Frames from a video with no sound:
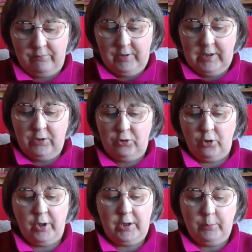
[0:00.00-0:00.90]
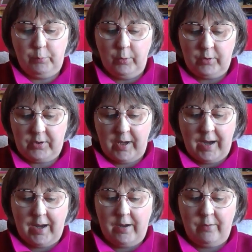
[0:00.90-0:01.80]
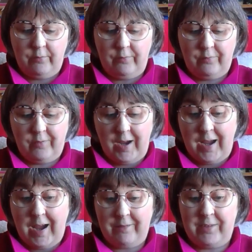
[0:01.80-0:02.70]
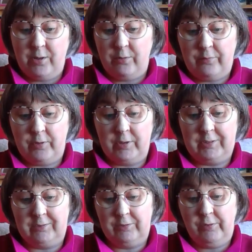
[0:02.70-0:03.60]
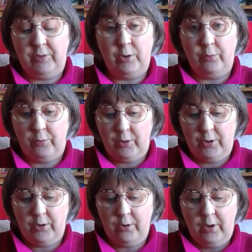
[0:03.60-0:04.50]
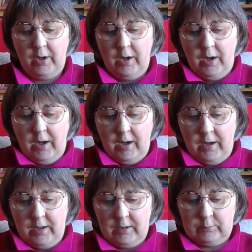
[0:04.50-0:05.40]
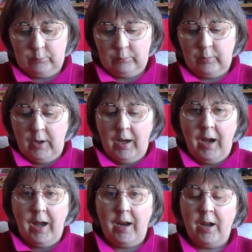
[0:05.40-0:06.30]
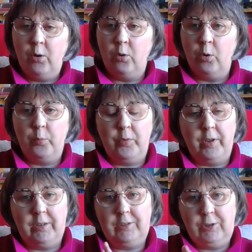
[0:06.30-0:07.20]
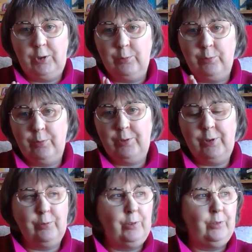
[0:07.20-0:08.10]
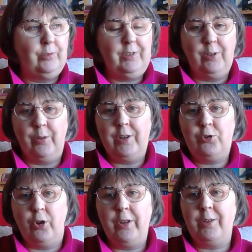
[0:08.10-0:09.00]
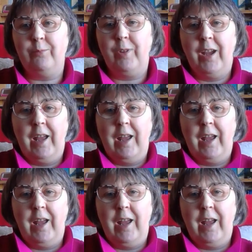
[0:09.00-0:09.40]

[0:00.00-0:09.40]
really enjoyed the books that I have here for review for you. Um, and I hope that you'll enjoy them